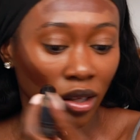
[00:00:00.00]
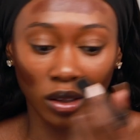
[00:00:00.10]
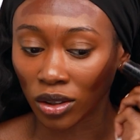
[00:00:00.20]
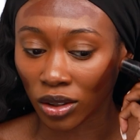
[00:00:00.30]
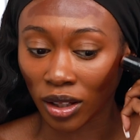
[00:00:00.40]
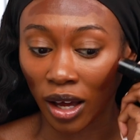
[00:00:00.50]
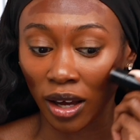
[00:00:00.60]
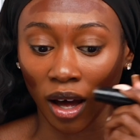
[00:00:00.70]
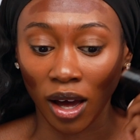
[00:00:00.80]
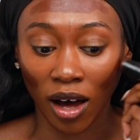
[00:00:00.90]
look like
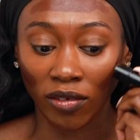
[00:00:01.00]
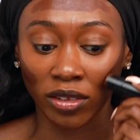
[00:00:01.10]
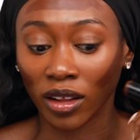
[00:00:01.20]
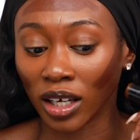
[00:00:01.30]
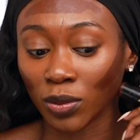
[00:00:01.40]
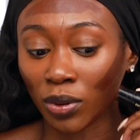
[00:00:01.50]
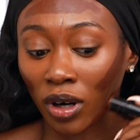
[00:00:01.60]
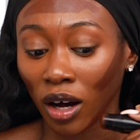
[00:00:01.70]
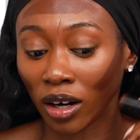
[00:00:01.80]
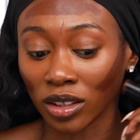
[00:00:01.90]
I have less
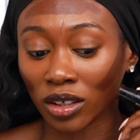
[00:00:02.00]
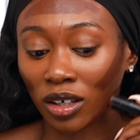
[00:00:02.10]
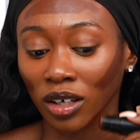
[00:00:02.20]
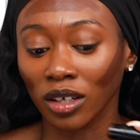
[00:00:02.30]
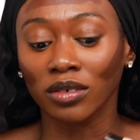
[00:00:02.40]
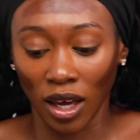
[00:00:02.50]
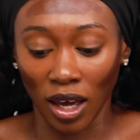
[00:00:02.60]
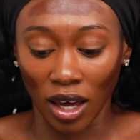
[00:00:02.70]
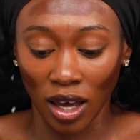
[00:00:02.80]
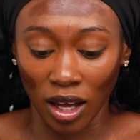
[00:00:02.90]
product on.
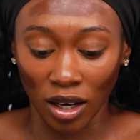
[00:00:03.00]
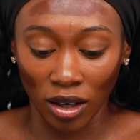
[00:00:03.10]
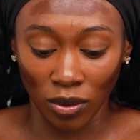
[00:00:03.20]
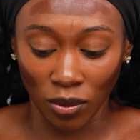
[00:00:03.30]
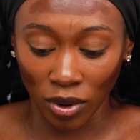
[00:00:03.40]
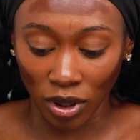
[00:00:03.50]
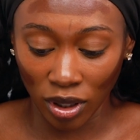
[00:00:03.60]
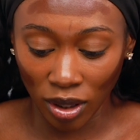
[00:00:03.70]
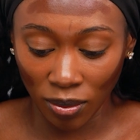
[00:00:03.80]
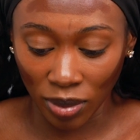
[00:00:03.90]
And we're
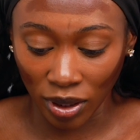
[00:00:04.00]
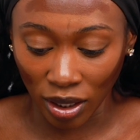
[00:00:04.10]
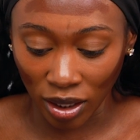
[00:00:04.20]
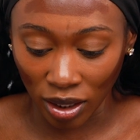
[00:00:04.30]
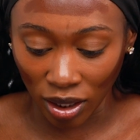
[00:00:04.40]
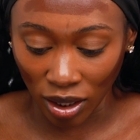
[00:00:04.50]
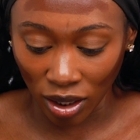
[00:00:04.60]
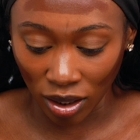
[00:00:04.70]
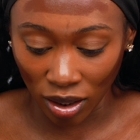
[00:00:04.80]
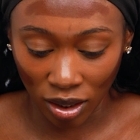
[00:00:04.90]
gonna blend
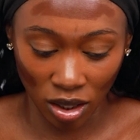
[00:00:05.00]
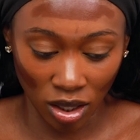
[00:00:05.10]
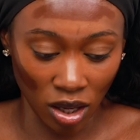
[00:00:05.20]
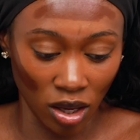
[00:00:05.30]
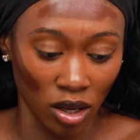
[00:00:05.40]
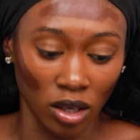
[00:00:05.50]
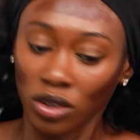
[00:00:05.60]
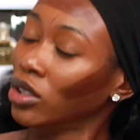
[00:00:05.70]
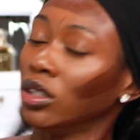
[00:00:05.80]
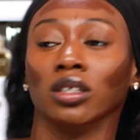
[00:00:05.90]
it.
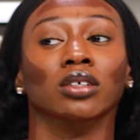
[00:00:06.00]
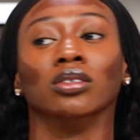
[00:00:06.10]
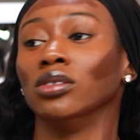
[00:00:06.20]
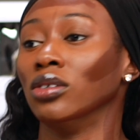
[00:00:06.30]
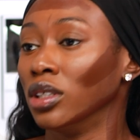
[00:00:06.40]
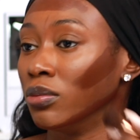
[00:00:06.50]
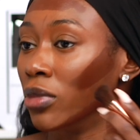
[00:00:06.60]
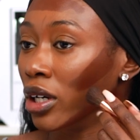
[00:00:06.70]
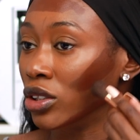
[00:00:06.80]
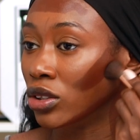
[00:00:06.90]
Eesh, I don't know this
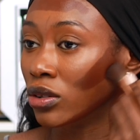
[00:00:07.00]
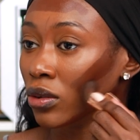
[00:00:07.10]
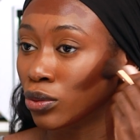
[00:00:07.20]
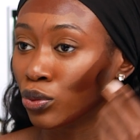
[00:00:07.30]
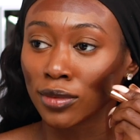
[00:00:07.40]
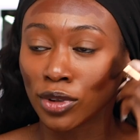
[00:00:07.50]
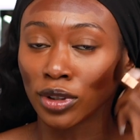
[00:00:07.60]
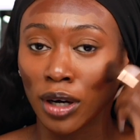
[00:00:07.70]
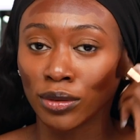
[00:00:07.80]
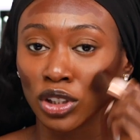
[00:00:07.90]
brush. So
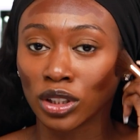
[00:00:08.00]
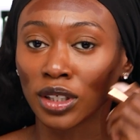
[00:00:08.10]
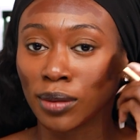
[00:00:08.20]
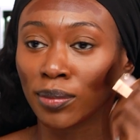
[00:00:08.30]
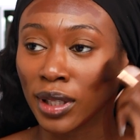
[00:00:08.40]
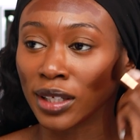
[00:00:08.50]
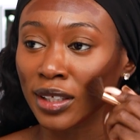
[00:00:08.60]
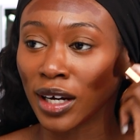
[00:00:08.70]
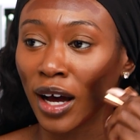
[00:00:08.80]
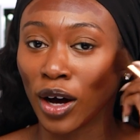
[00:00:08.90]
now we're just gonna blend
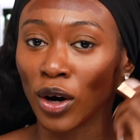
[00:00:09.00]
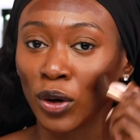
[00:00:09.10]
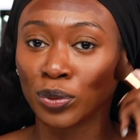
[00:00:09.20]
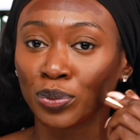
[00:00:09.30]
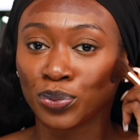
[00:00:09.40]
it out.